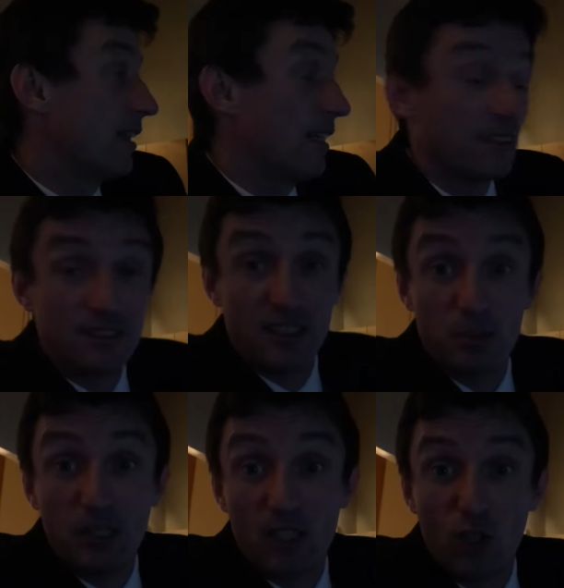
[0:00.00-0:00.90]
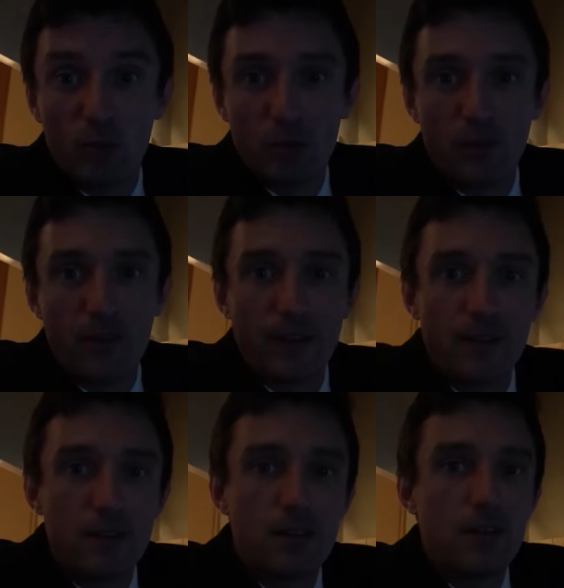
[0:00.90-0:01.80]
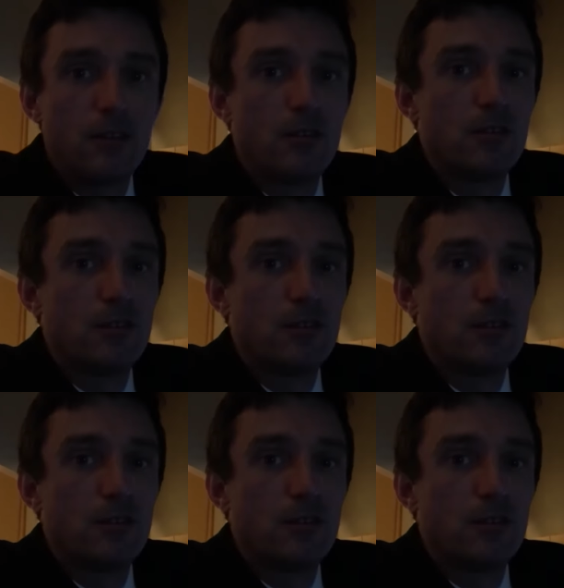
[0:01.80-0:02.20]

as I say, it's making a lot of people think, you know,